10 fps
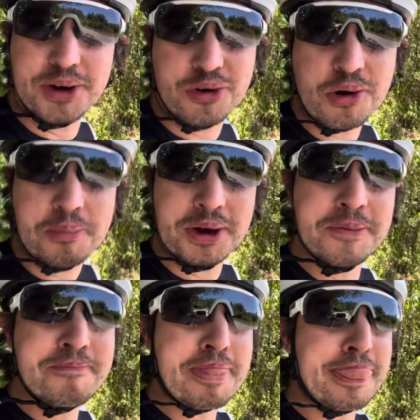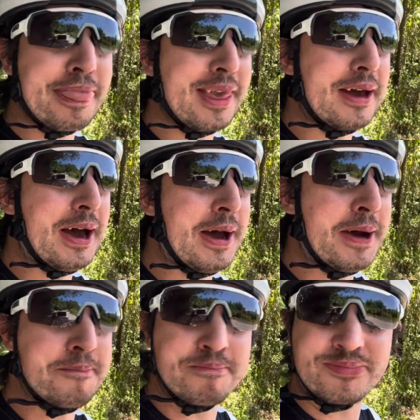a cropper.
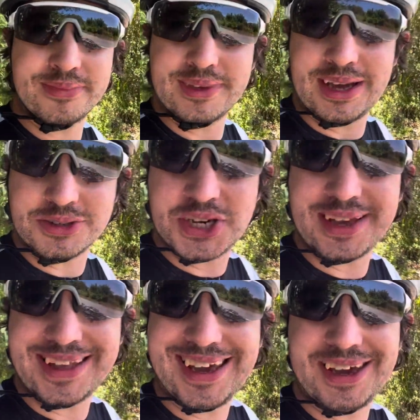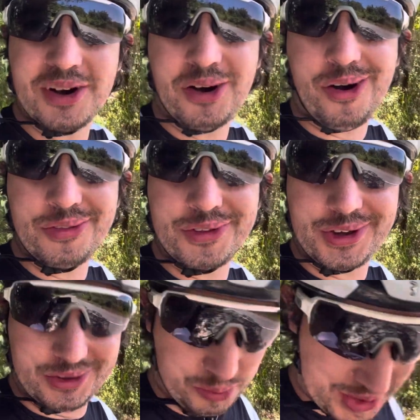I'll check the heat on
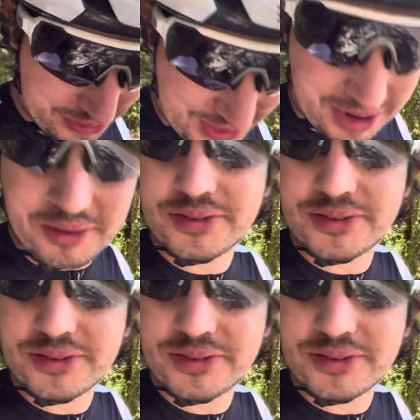the wheels now.